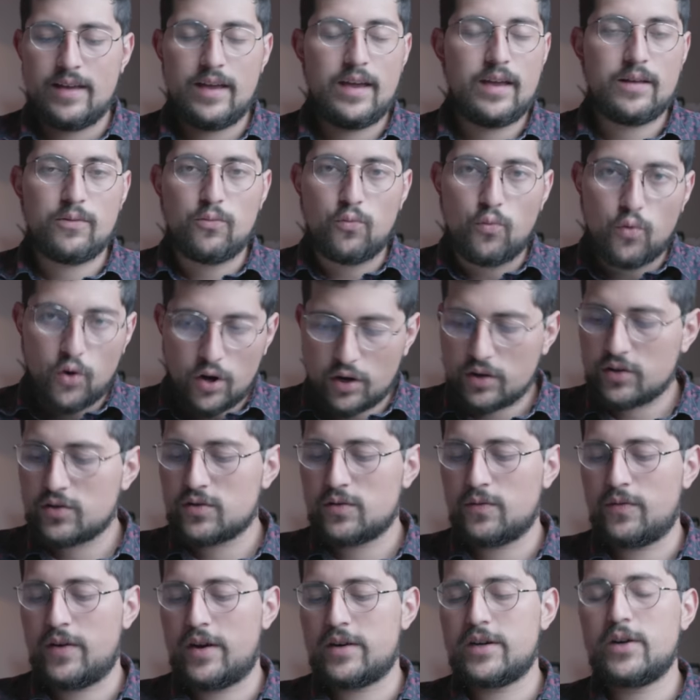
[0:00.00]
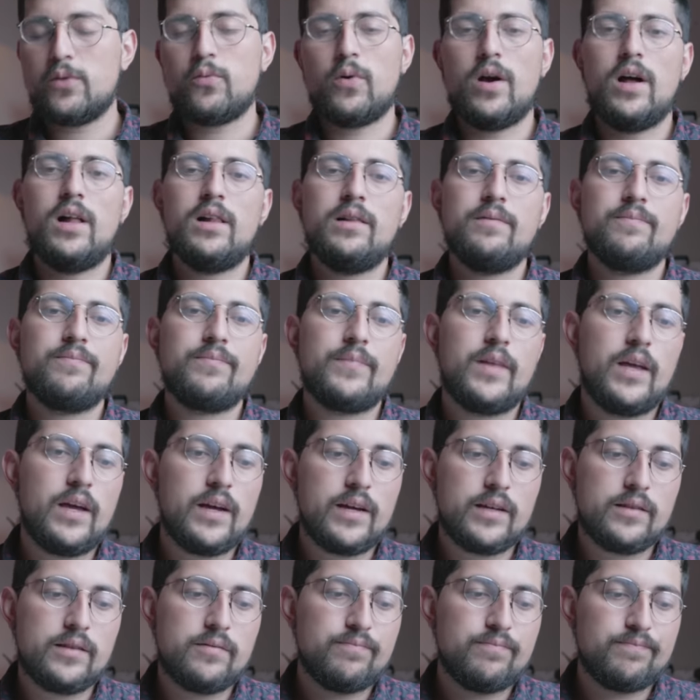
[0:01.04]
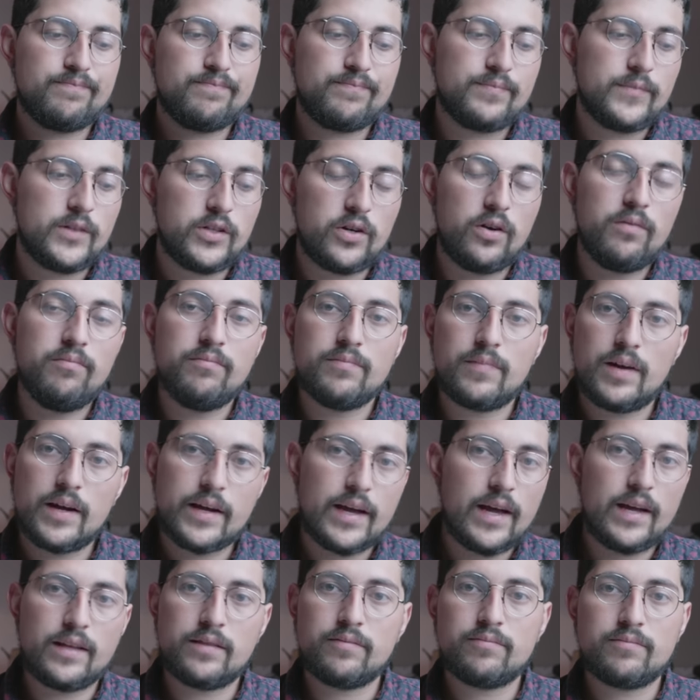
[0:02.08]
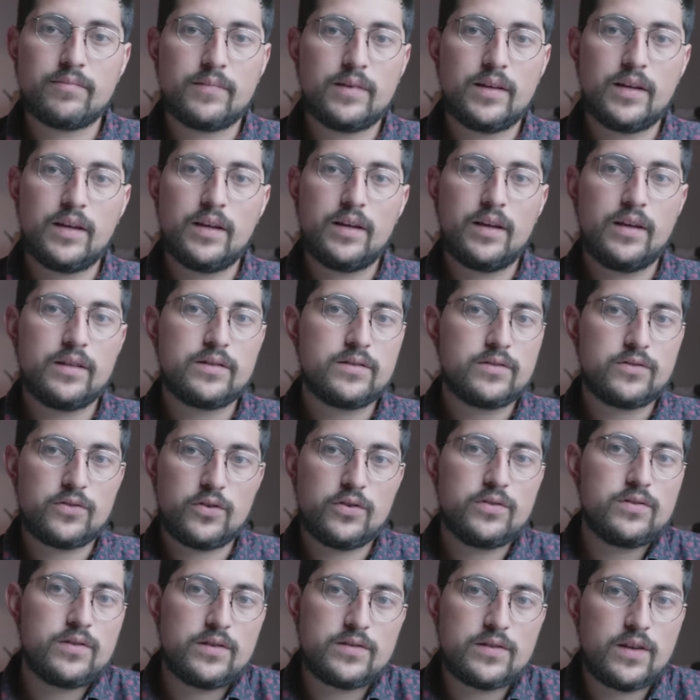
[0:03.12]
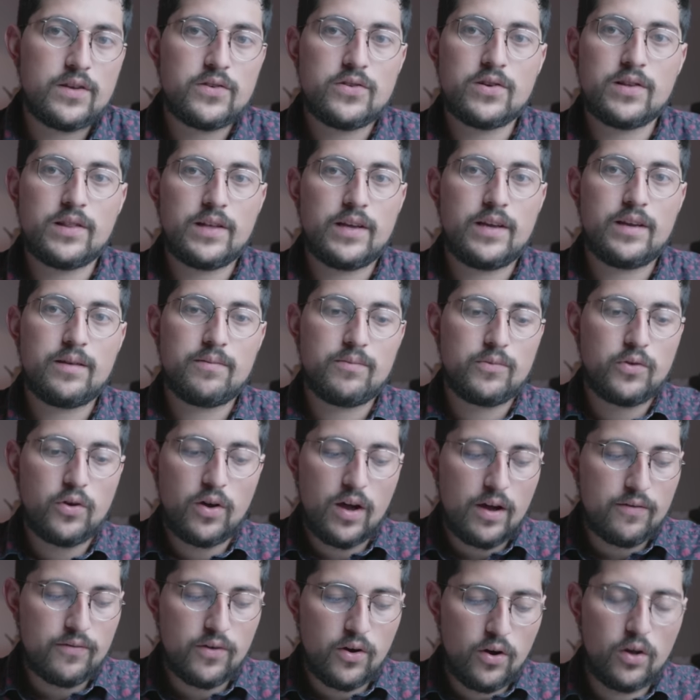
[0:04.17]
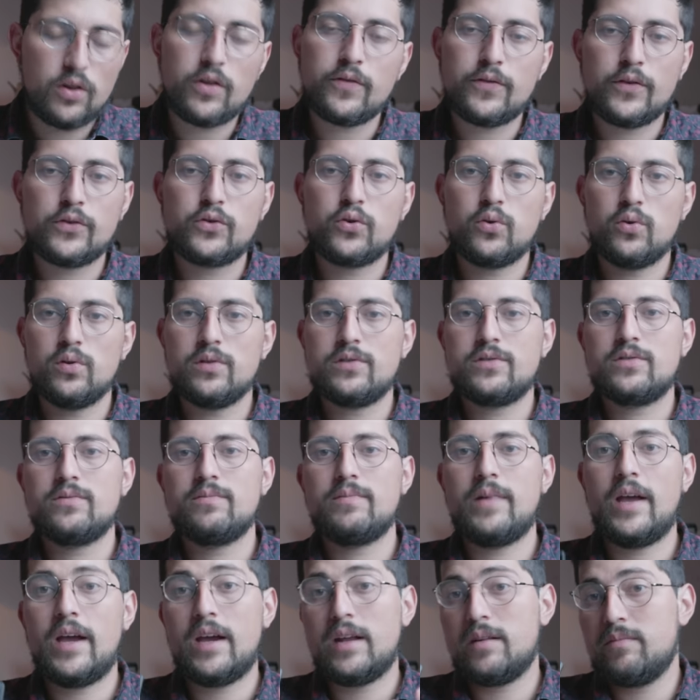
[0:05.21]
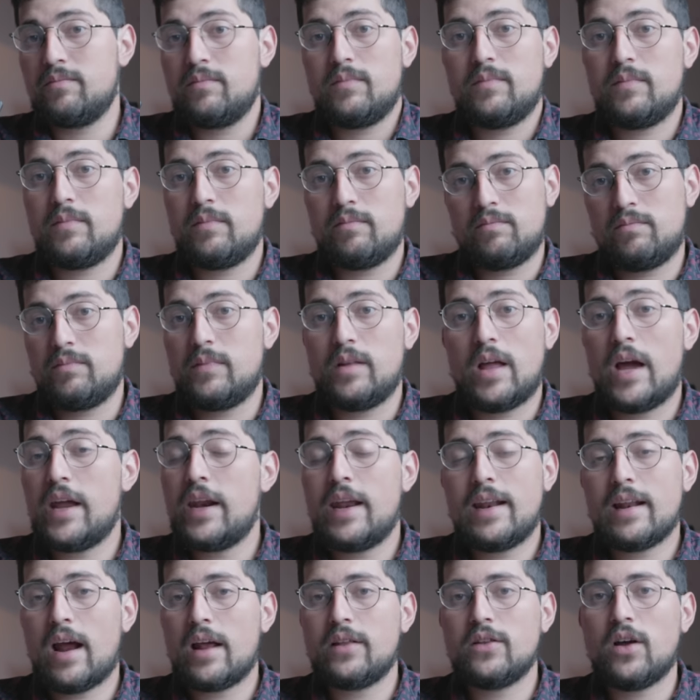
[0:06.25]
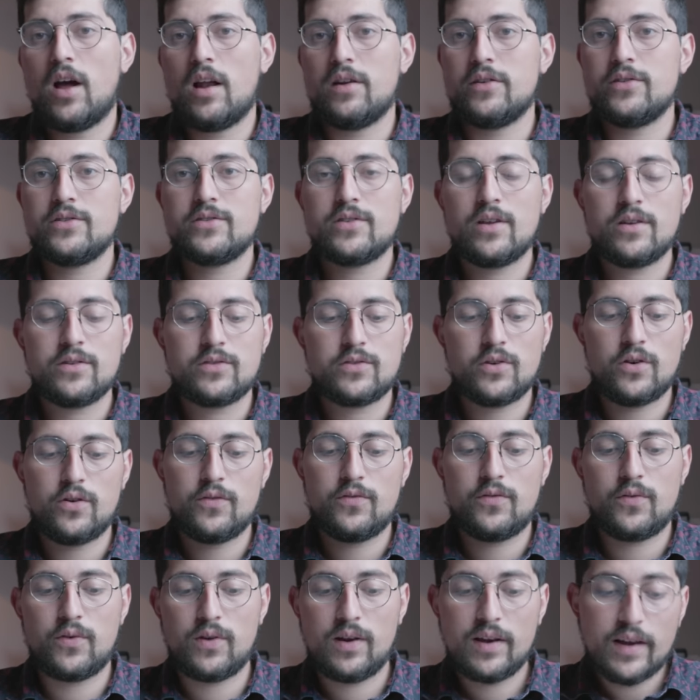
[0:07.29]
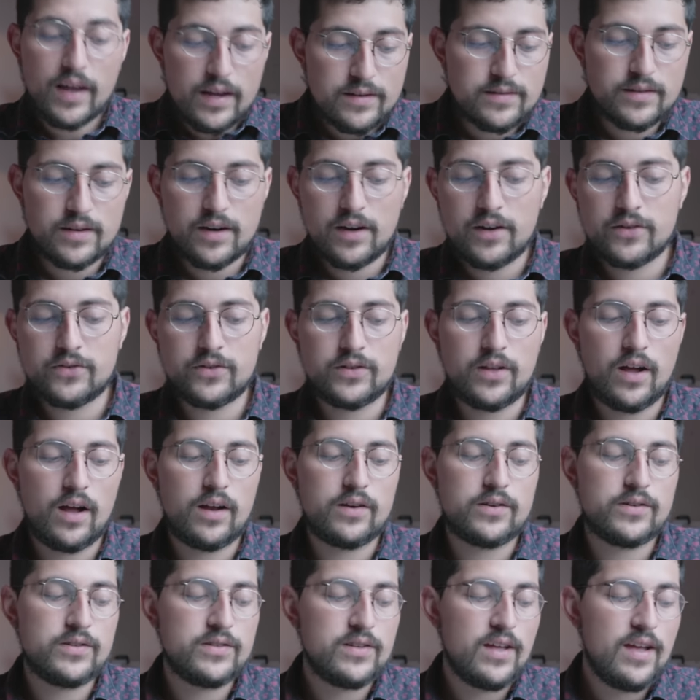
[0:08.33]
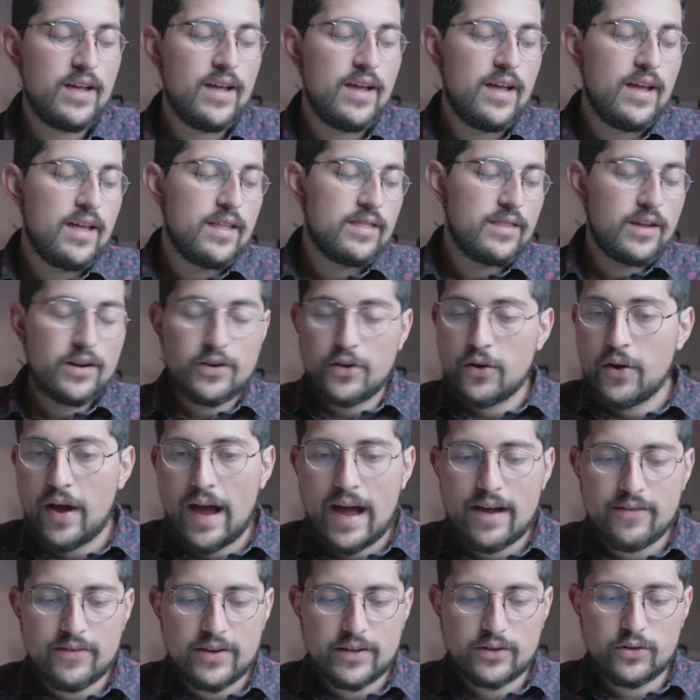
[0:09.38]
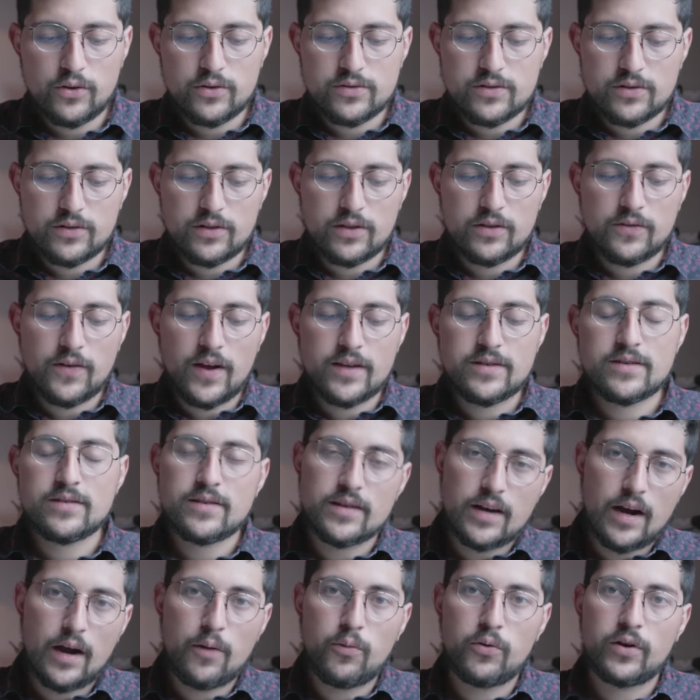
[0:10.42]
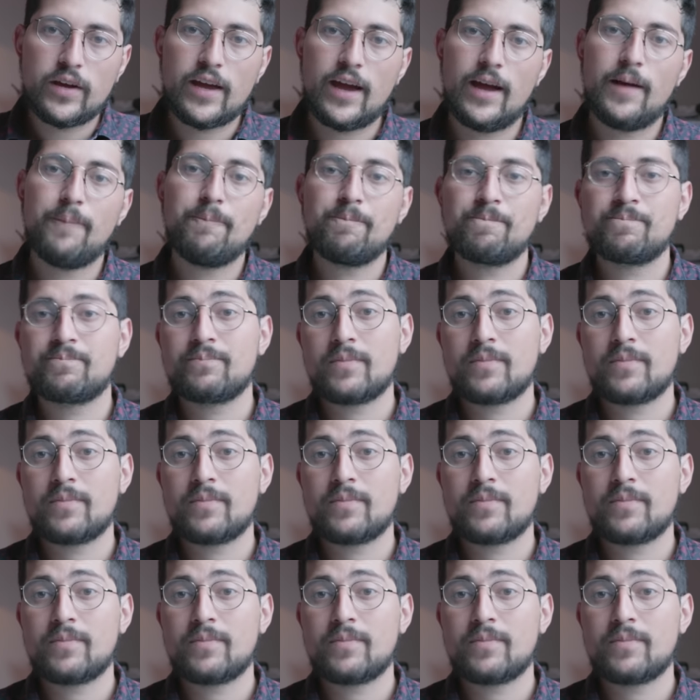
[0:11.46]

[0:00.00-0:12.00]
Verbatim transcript: It works very well. And, you know, again, it's just essentially you have all of the tools and $99. So for less than $100, there you have it. Those are the devices that I would get.